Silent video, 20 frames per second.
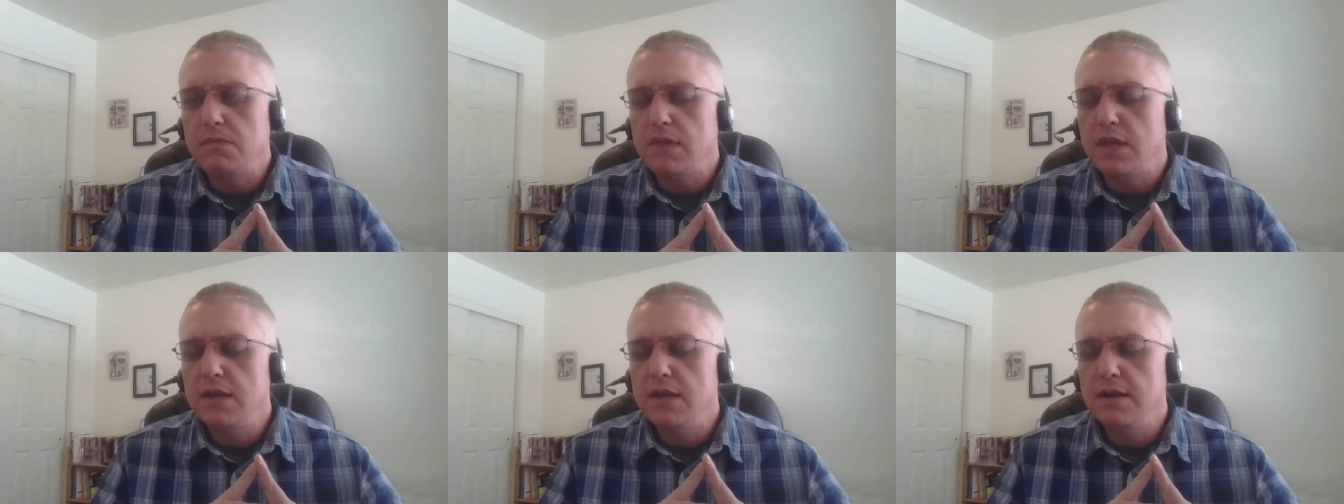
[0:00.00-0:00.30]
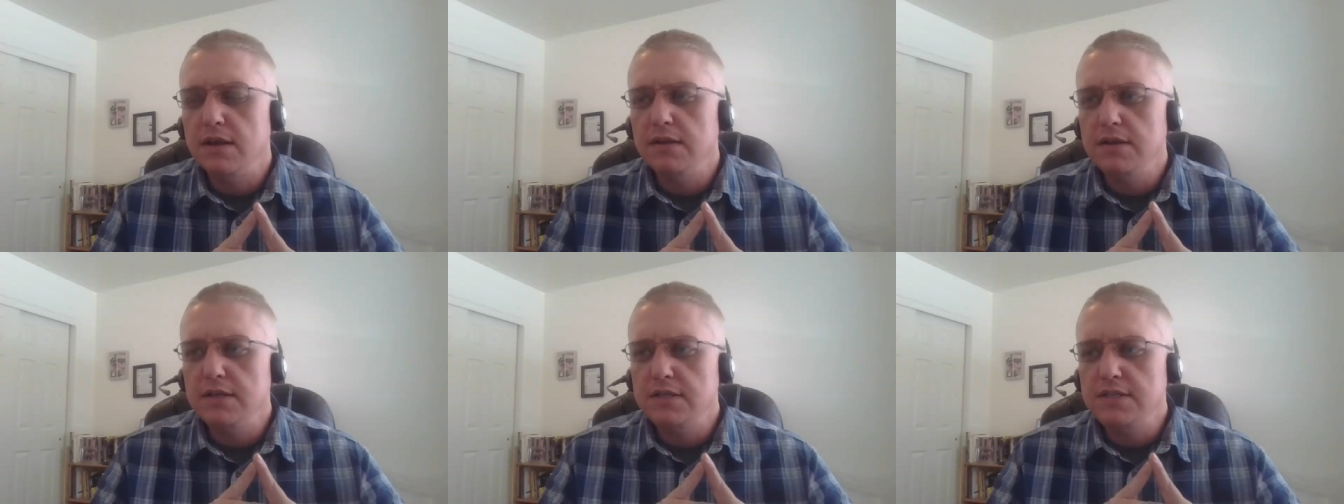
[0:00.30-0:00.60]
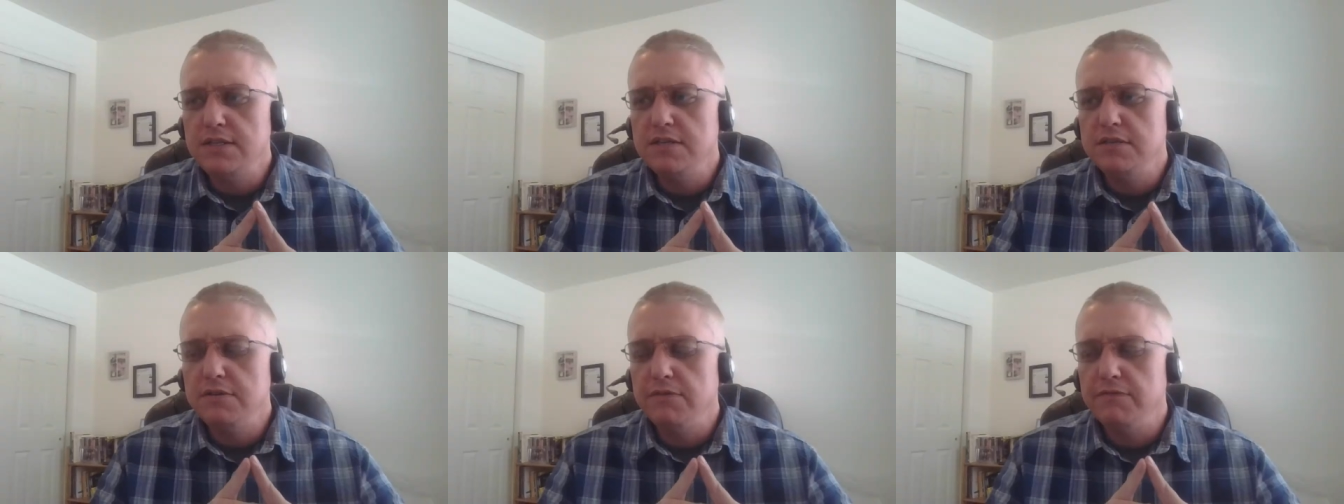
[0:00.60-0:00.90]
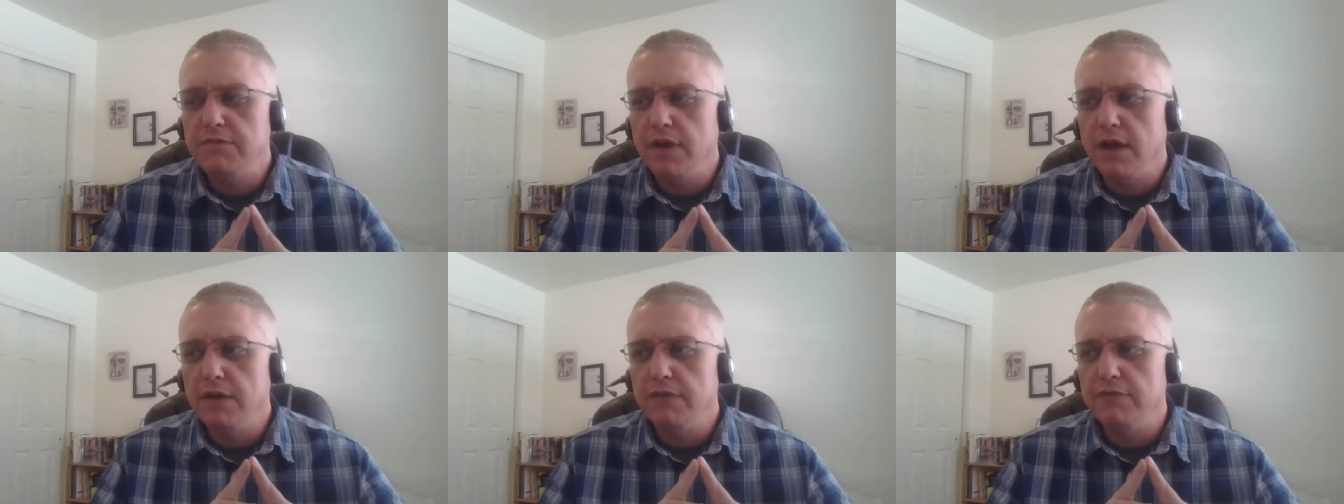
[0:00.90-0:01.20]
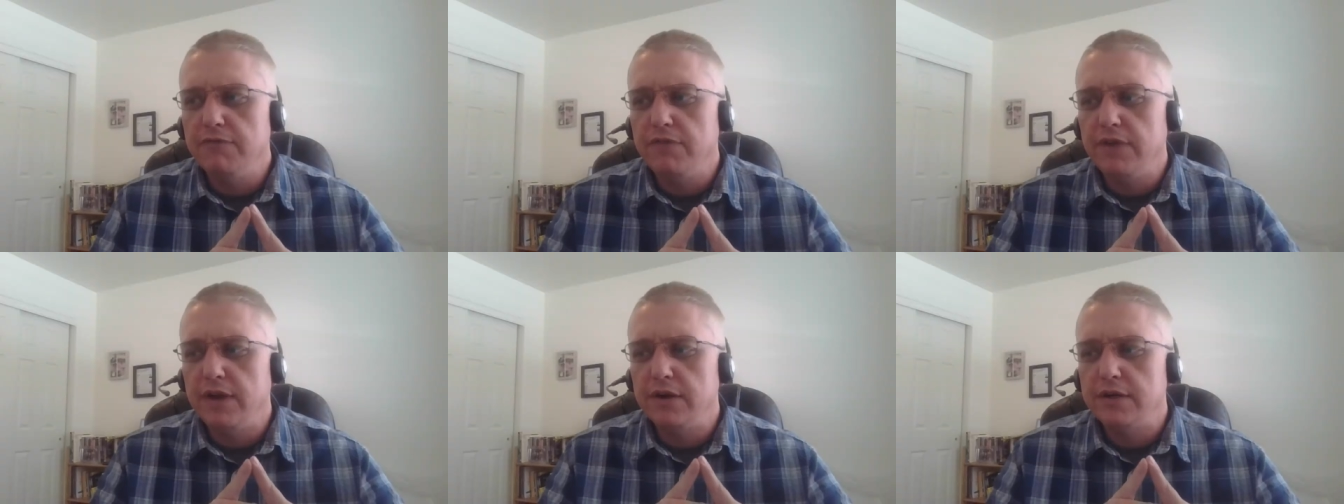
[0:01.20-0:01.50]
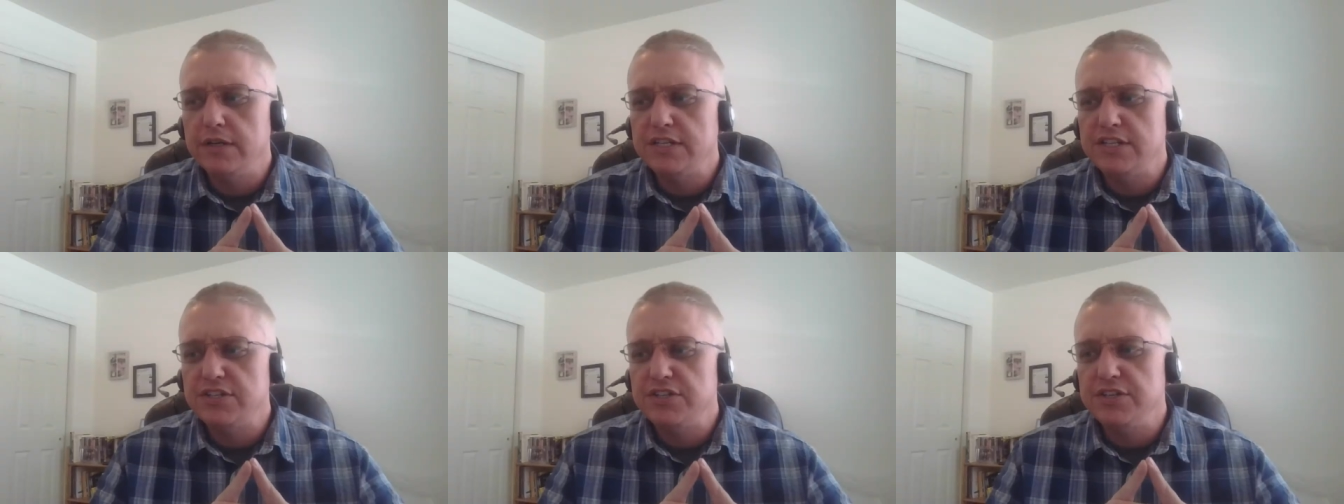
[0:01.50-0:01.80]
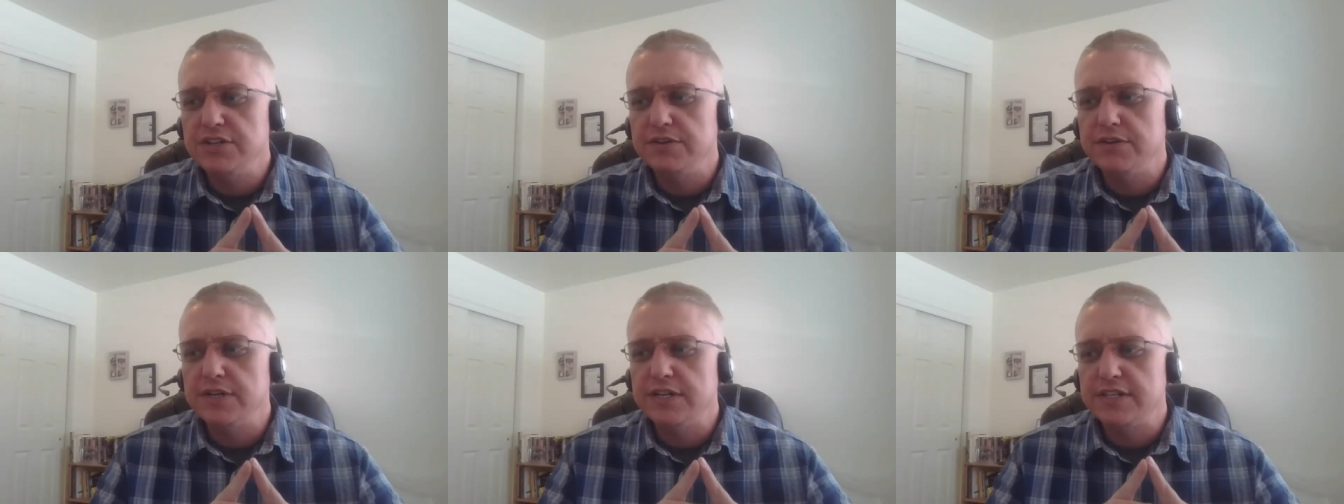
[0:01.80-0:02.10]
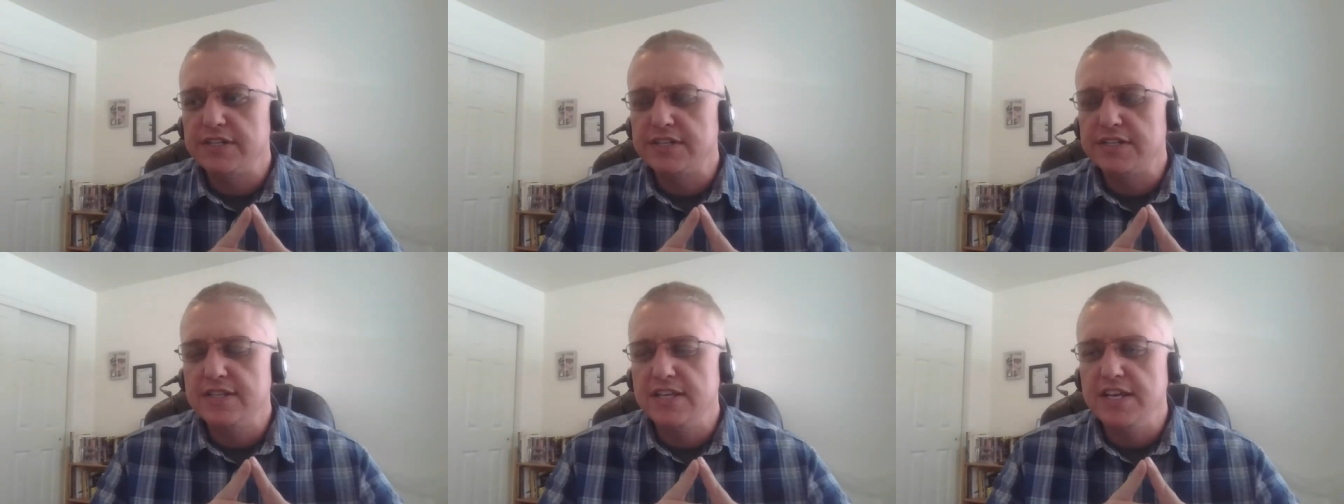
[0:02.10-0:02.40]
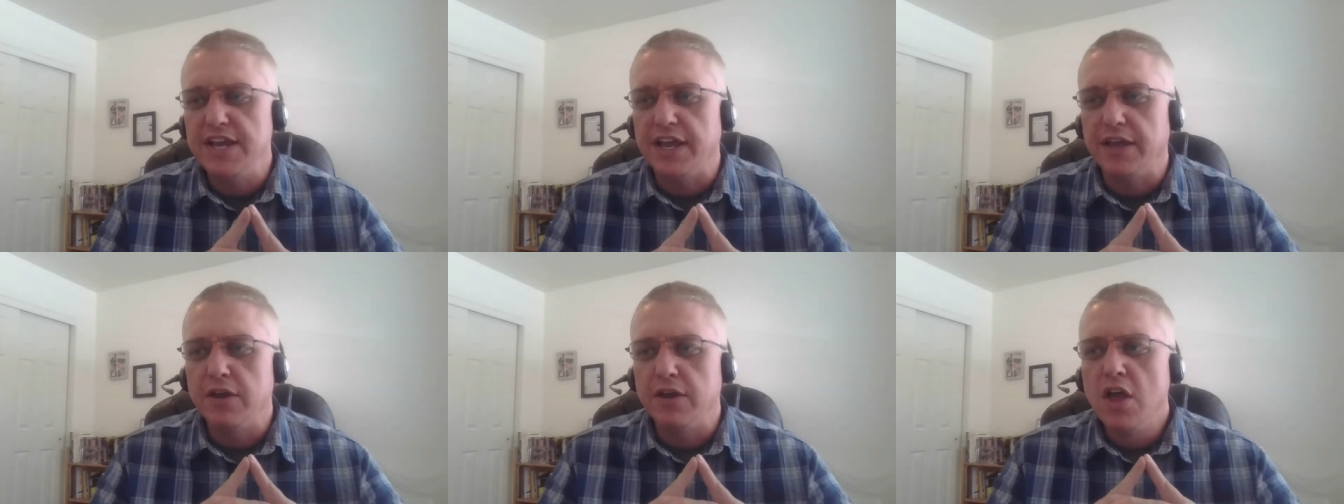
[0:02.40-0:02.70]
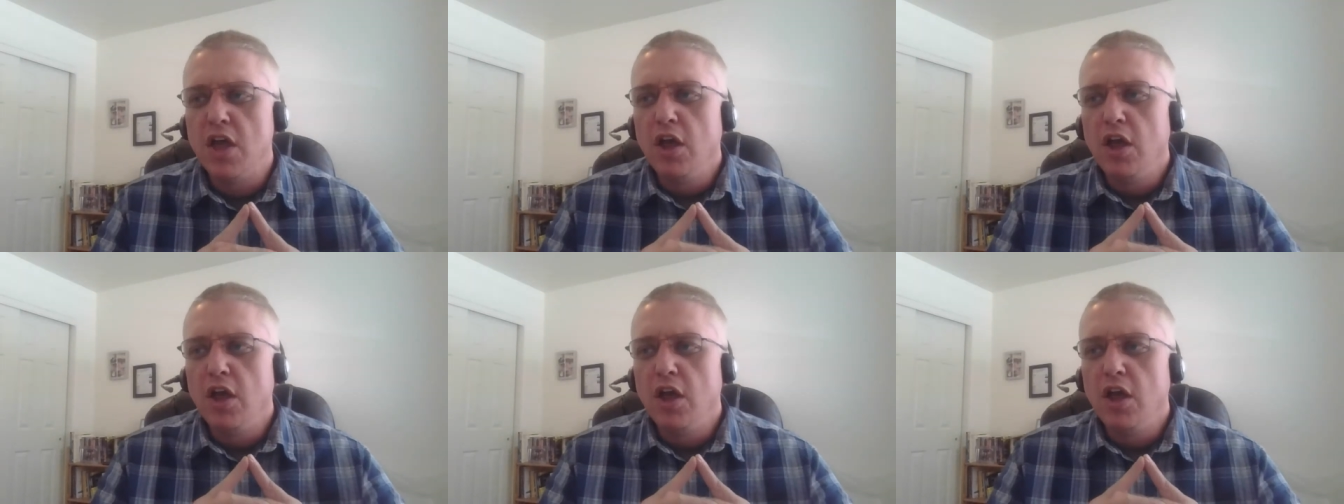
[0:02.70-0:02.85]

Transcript: Now, this is a, a very serious thing.